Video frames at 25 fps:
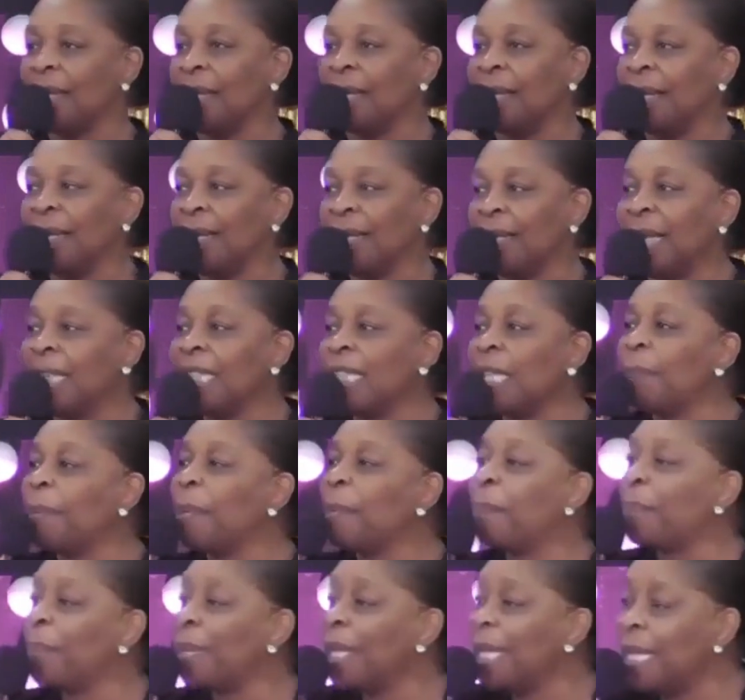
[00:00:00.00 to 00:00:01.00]
Let there be
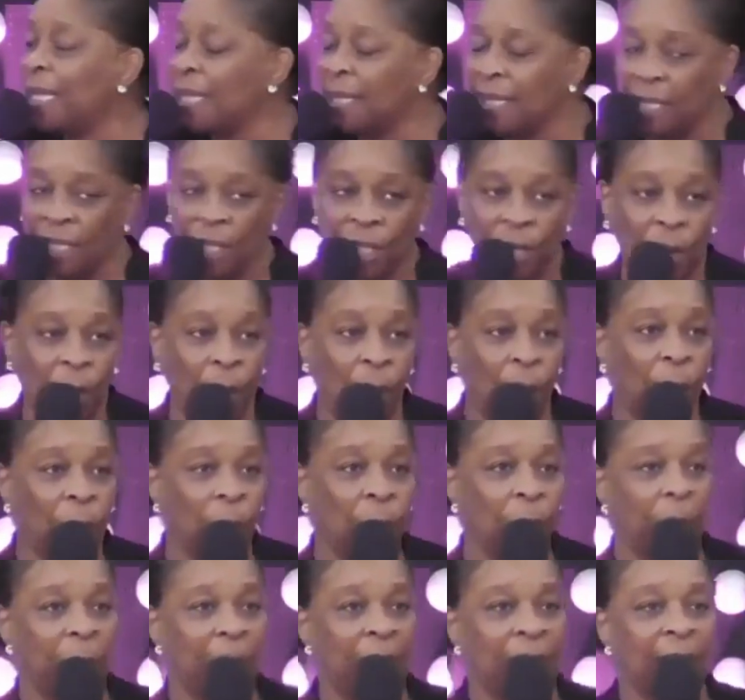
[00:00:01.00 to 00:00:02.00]
peace in your
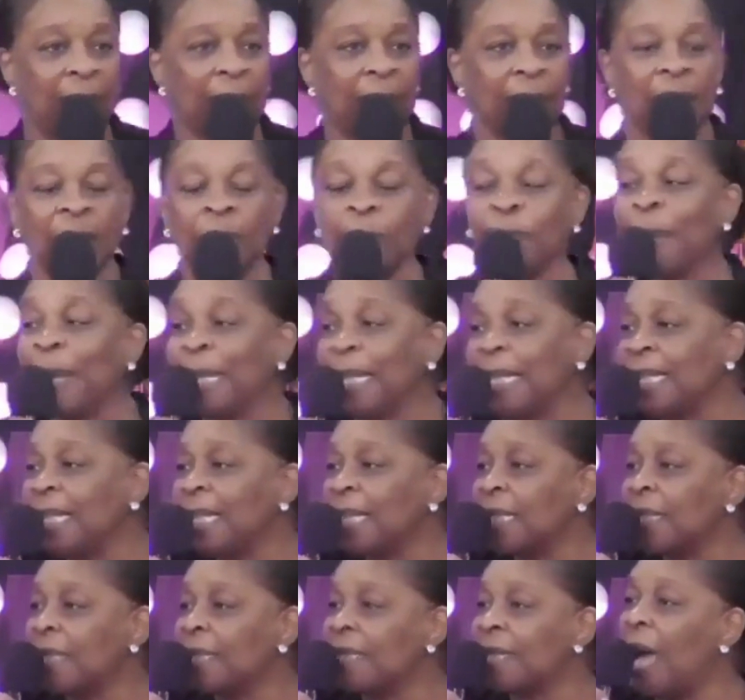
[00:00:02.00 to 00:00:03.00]
home. Spend a
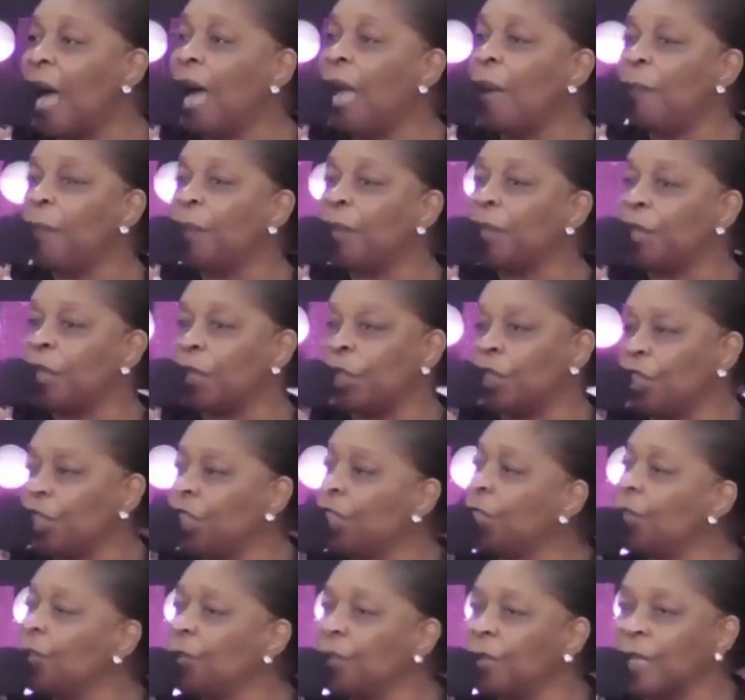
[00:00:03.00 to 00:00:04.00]
little time with your
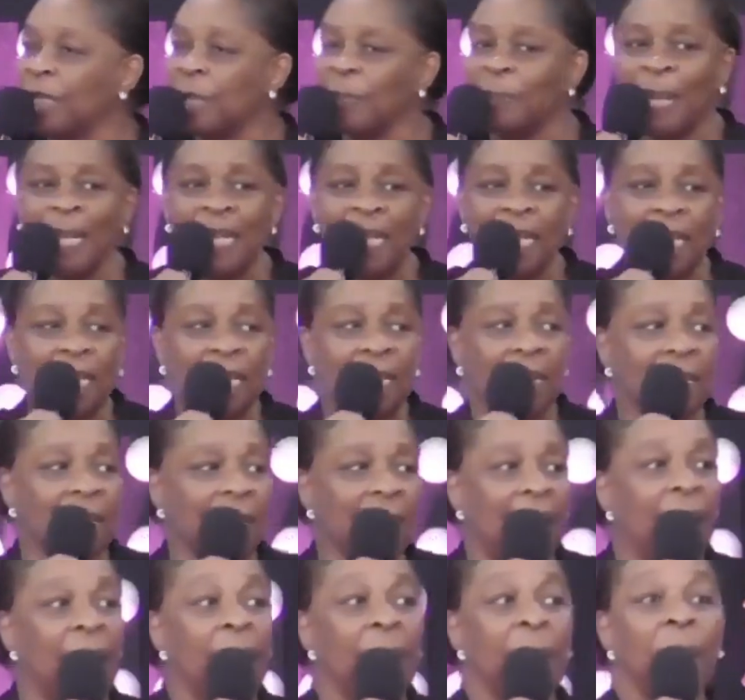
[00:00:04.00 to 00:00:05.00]
children. Spend a little
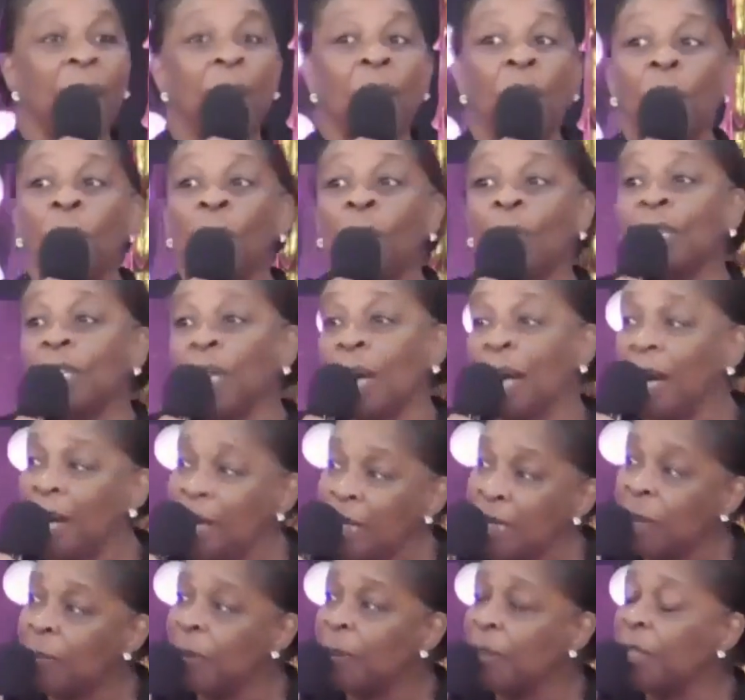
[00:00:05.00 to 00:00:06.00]
time with your
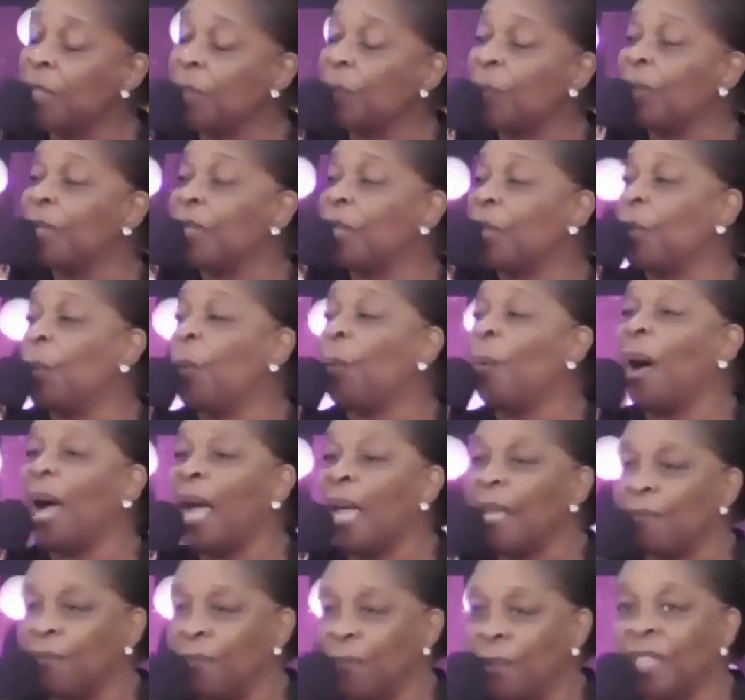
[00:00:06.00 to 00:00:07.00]
husband and with your
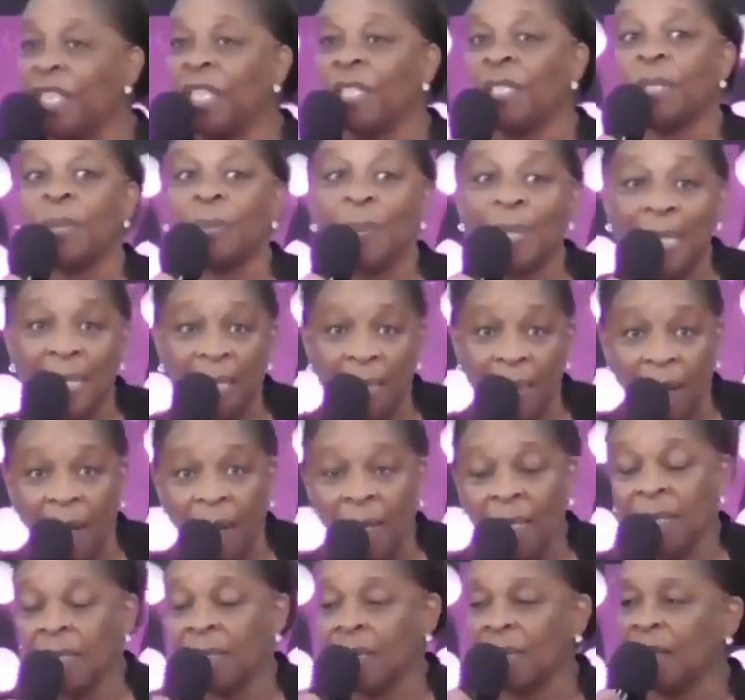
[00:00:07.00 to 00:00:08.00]
wife, with your
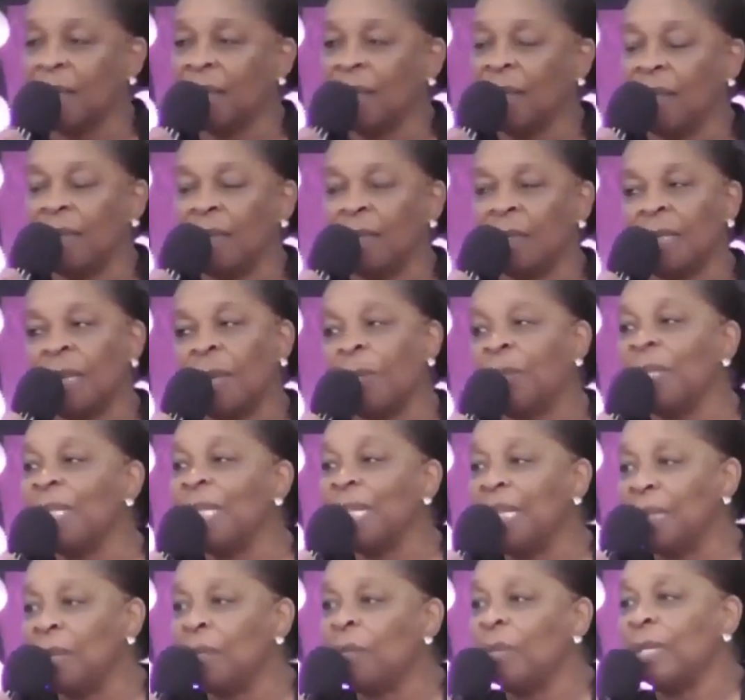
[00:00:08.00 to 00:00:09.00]
sweetheart. Now we
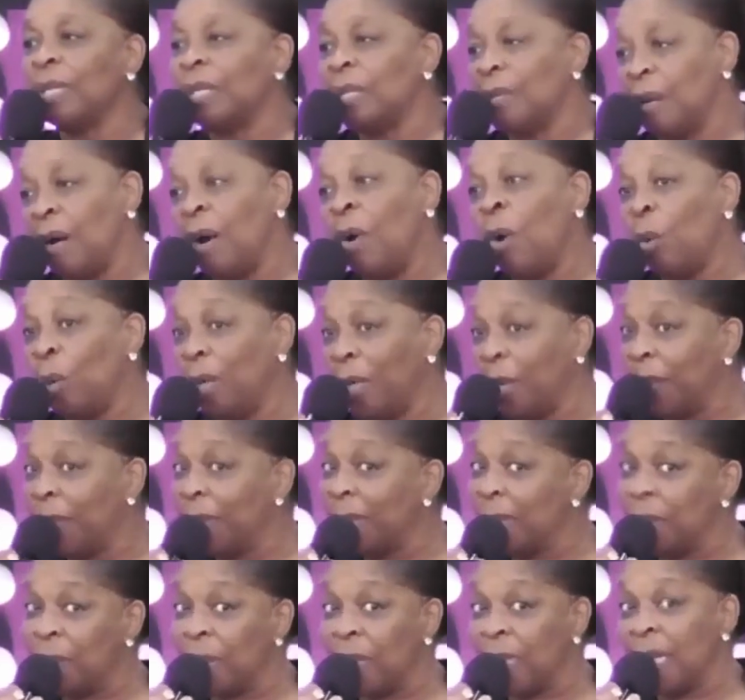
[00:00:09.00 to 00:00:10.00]
need we need Holy
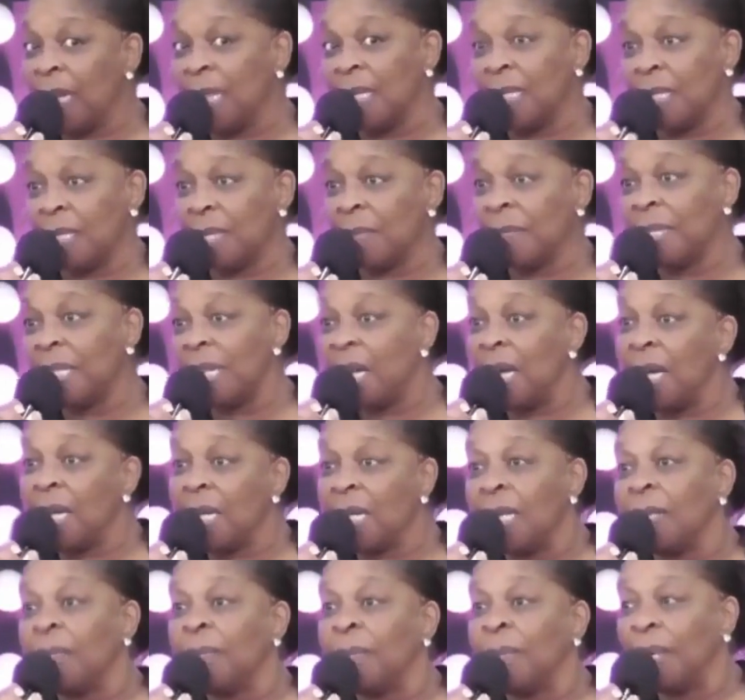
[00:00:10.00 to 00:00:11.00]
Ghost sweetheart in i
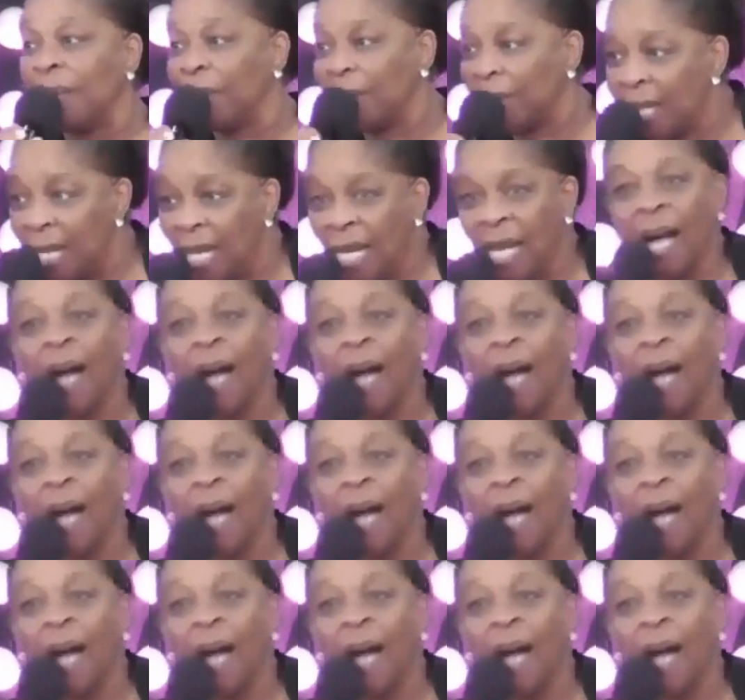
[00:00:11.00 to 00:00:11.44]
talking All